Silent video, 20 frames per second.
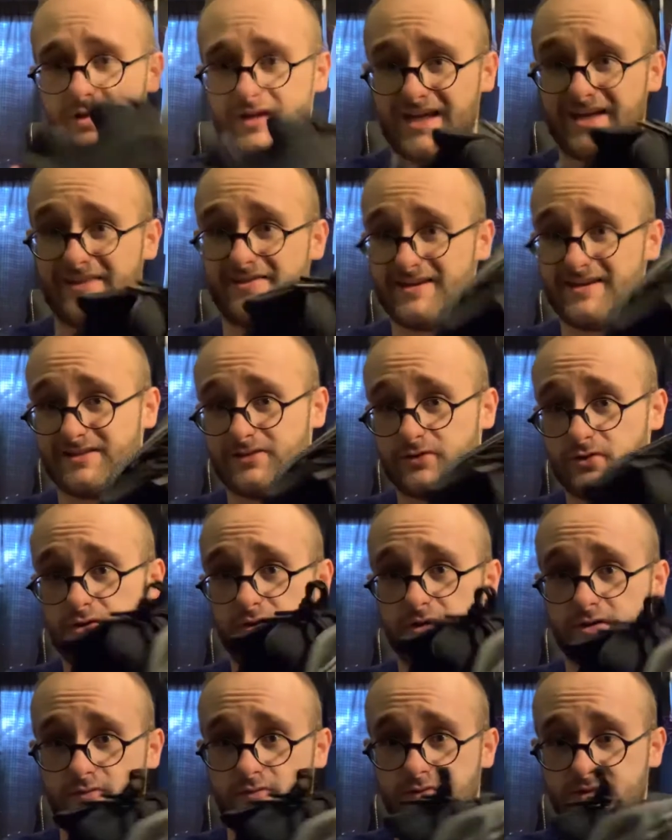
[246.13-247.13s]
like this
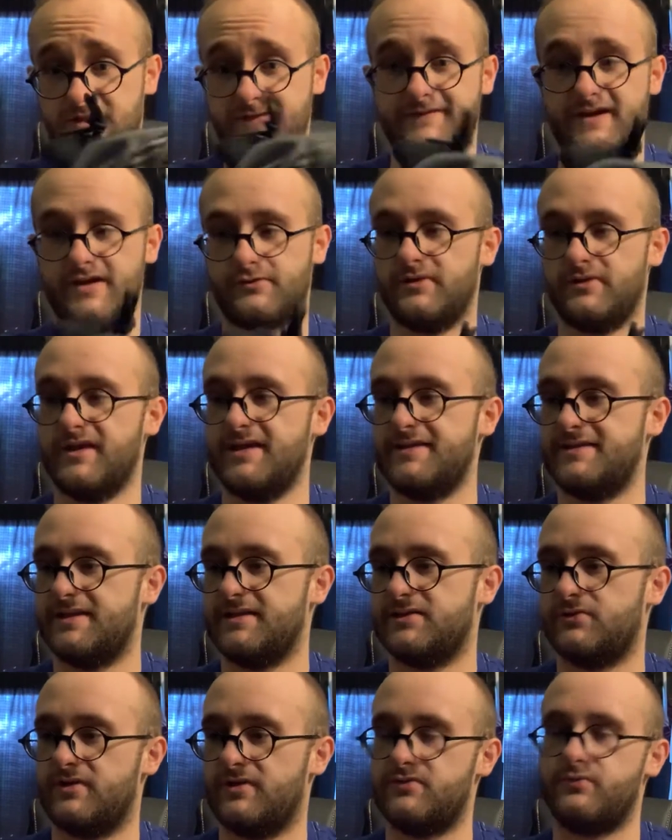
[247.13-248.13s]
look with the factory lacing,
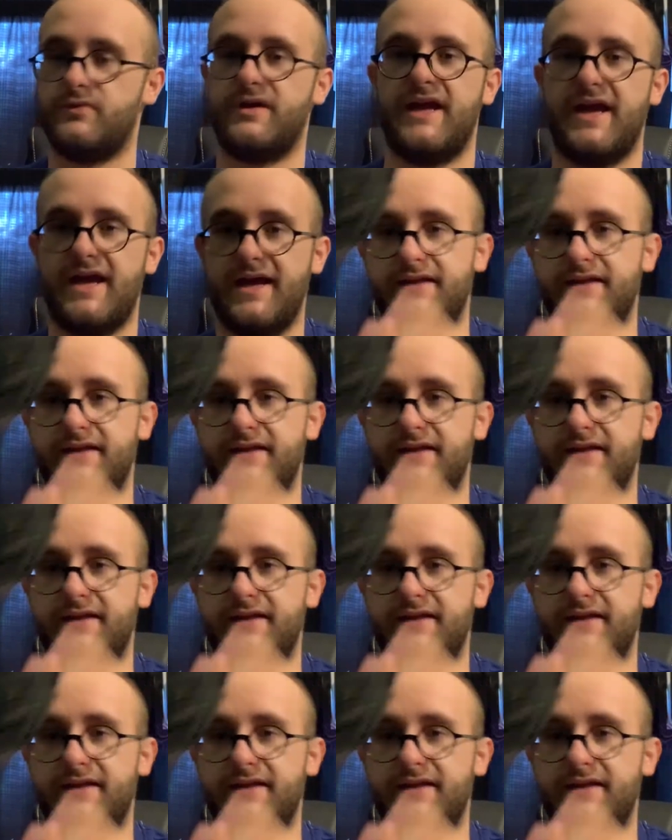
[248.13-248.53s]
so I just went ahead